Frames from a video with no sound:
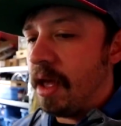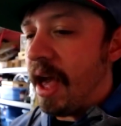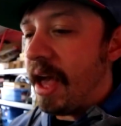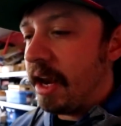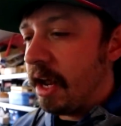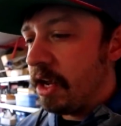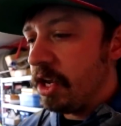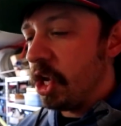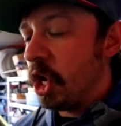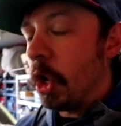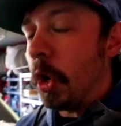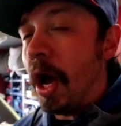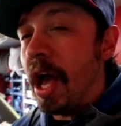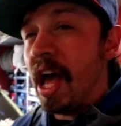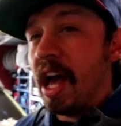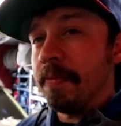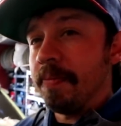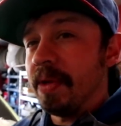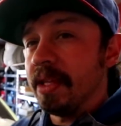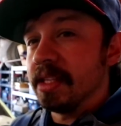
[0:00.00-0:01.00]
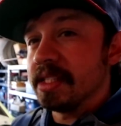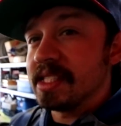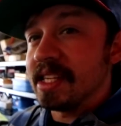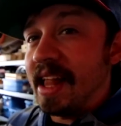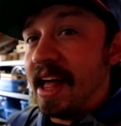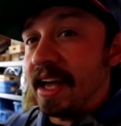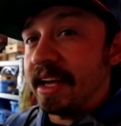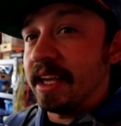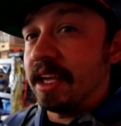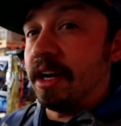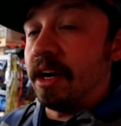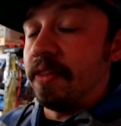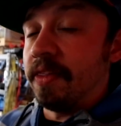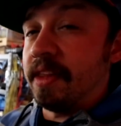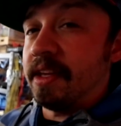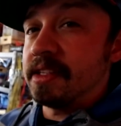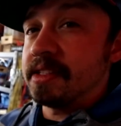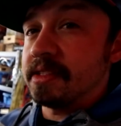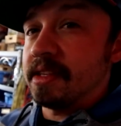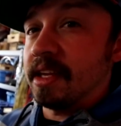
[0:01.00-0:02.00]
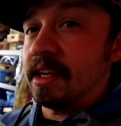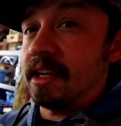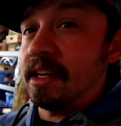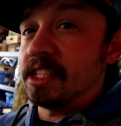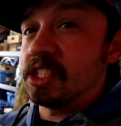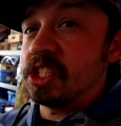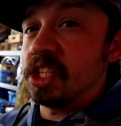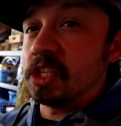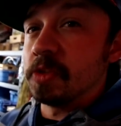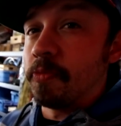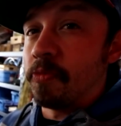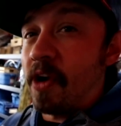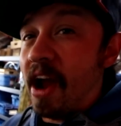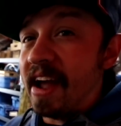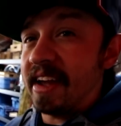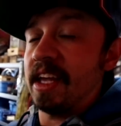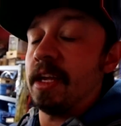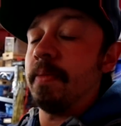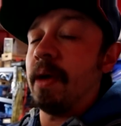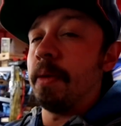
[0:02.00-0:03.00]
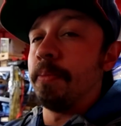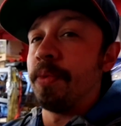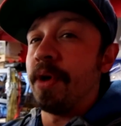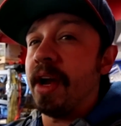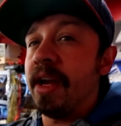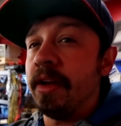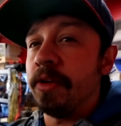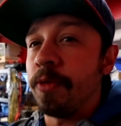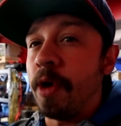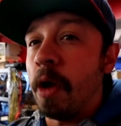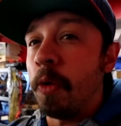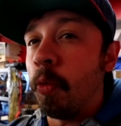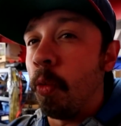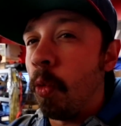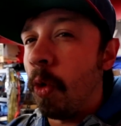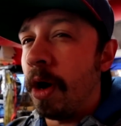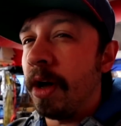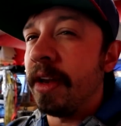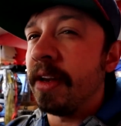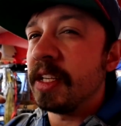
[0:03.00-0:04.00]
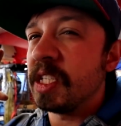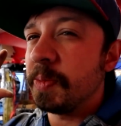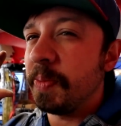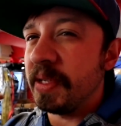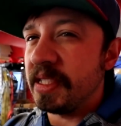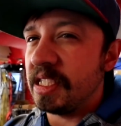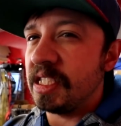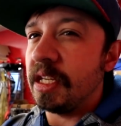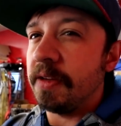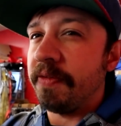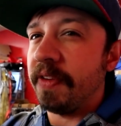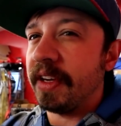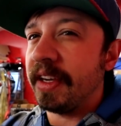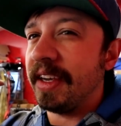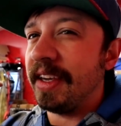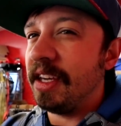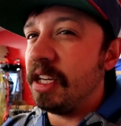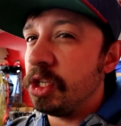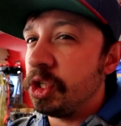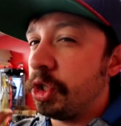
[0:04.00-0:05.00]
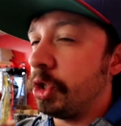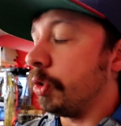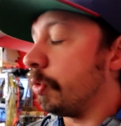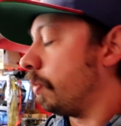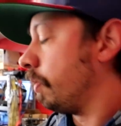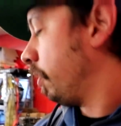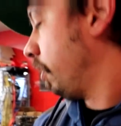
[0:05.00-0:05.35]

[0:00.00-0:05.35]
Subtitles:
And I know I have been slacking on this thing. It's just racking my brain around one specific issue.